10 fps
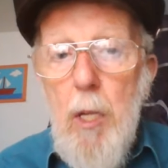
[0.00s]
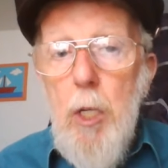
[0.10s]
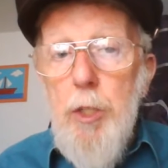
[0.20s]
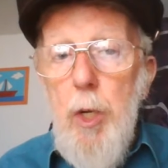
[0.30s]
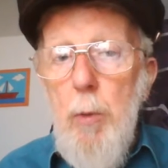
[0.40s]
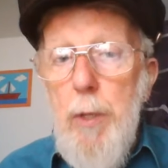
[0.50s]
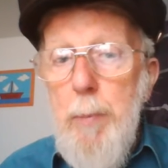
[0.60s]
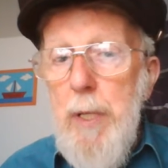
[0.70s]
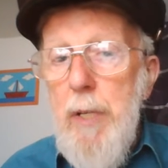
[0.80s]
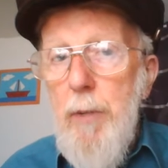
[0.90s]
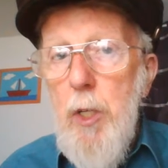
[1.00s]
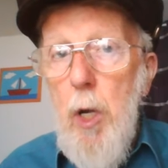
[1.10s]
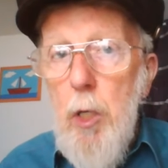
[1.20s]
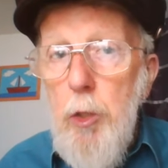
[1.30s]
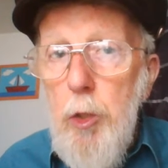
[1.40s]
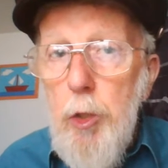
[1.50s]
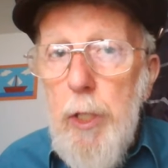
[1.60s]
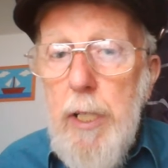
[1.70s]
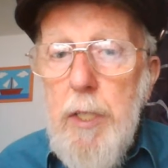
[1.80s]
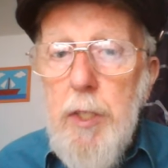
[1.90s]
So they've been given
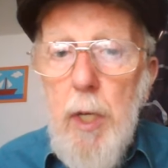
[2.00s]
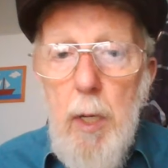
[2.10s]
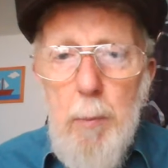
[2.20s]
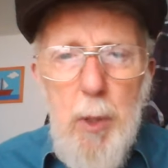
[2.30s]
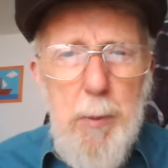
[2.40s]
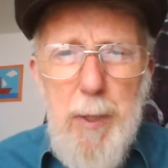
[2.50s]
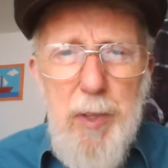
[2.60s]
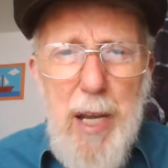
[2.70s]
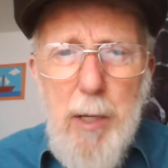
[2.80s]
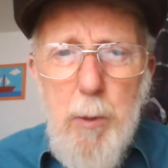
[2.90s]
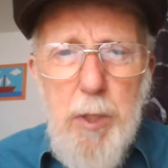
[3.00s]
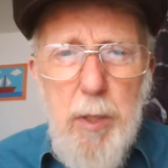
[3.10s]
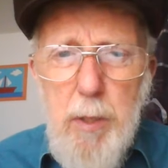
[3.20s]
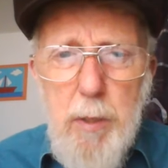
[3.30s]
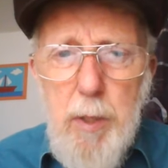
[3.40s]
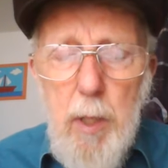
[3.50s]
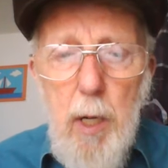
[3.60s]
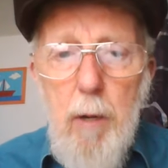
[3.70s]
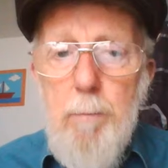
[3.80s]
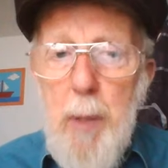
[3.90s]
hundreds, possibly thousands
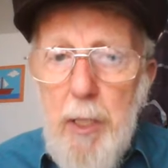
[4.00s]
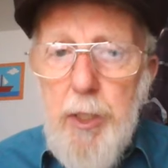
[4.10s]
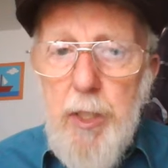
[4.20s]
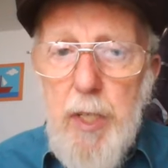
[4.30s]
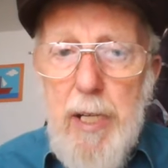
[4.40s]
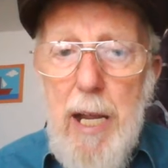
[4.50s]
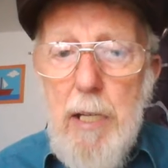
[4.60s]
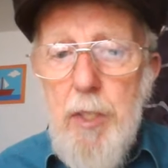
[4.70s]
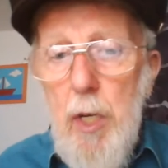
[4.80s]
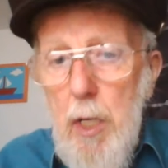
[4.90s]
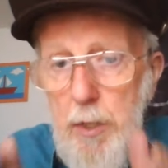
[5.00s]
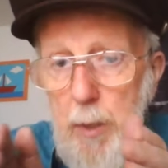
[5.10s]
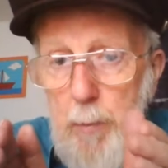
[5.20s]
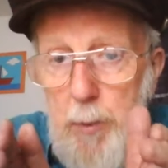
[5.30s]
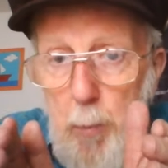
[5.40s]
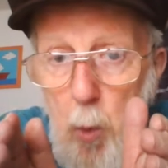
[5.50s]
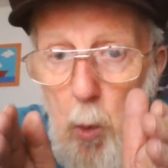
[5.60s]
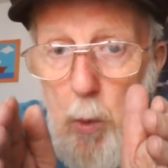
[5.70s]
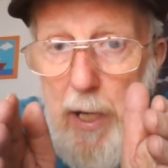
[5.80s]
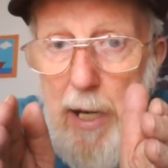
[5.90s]
of pictures of cats, some
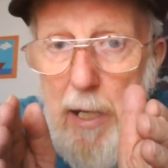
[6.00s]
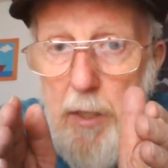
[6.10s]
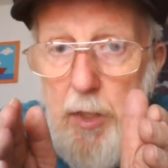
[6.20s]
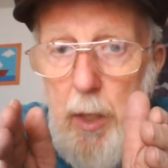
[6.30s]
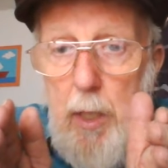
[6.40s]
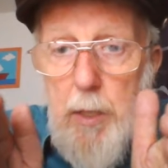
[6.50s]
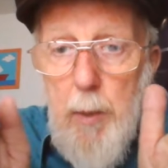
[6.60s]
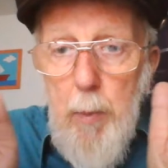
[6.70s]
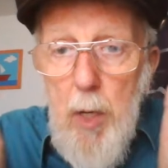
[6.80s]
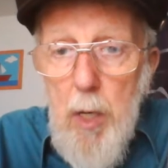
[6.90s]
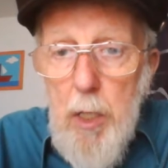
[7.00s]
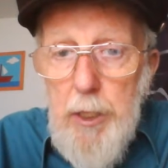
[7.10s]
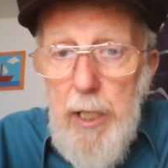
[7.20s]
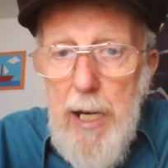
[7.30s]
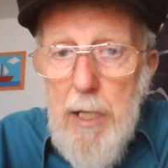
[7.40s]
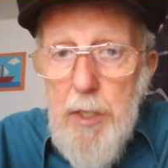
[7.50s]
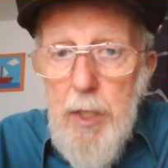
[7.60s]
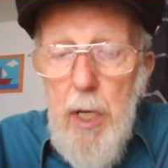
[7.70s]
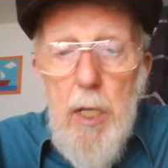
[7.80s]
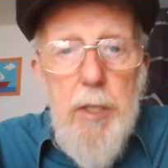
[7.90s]
small cats, some large cats,
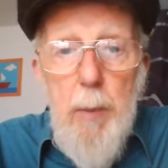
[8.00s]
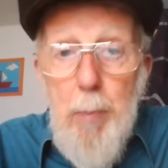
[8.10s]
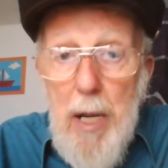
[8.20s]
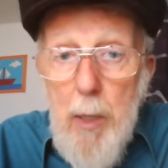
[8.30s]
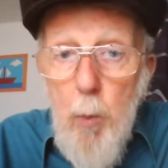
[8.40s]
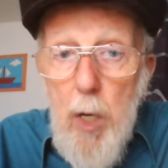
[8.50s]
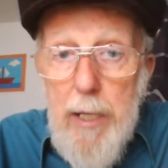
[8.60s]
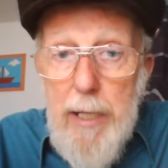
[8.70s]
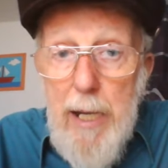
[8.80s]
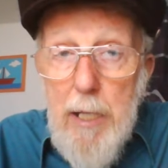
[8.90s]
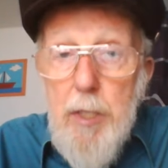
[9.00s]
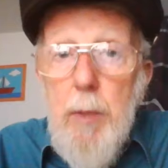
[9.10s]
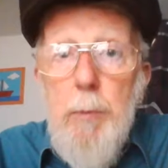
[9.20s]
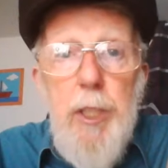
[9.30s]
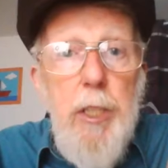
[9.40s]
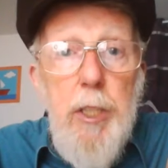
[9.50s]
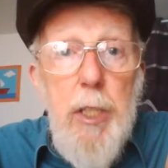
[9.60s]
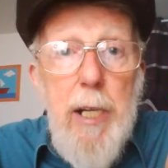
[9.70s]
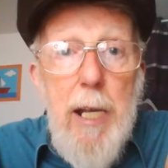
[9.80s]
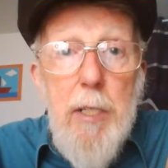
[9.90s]
some black and white cats, some ginger
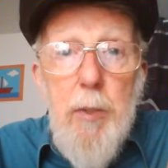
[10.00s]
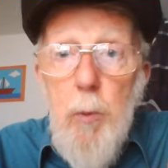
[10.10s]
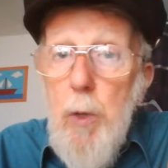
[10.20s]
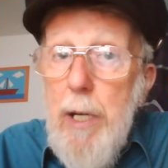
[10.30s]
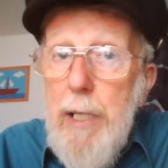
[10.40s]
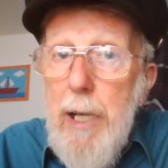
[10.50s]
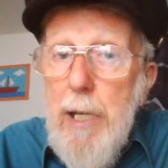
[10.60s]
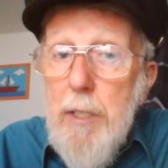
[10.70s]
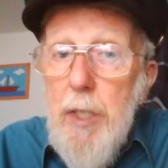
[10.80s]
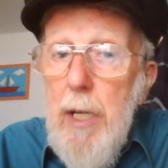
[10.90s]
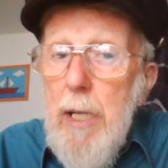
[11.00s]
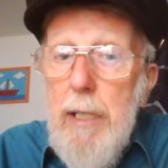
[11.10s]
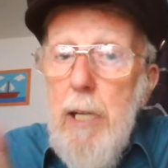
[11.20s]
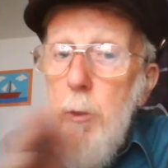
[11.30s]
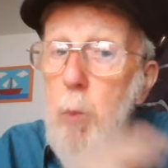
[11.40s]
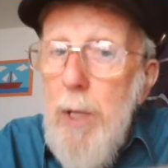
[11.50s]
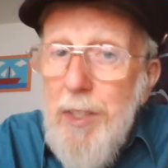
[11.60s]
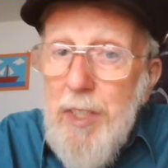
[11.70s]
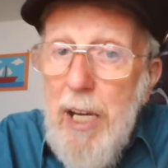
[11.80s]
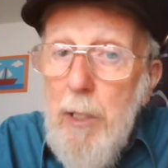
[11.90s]
cats, some grey cats, cats
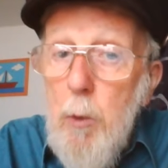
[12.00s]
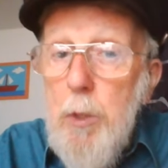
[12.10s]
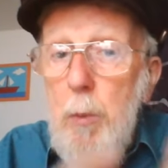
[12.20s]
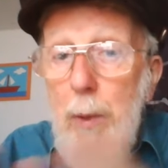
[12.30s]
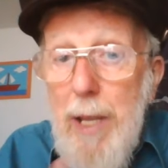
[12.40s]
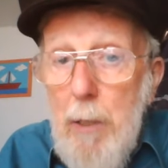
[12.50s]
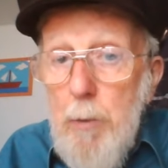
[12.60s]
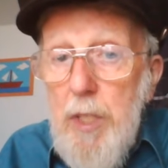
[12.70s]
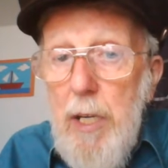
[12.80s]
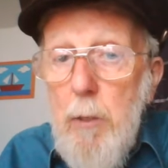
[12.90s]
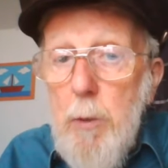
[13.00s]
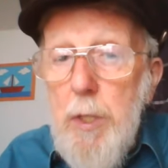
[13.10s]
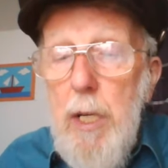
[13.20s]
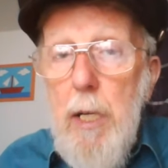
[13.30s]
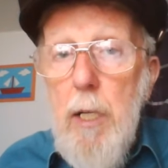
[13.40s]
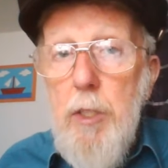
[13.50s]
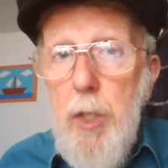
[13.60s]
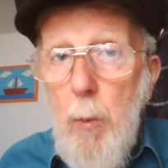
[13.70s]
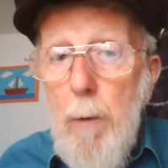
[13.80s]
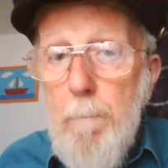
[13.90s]
with tails or without tails, and
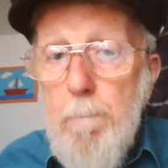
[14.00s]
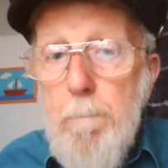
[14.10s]
so on.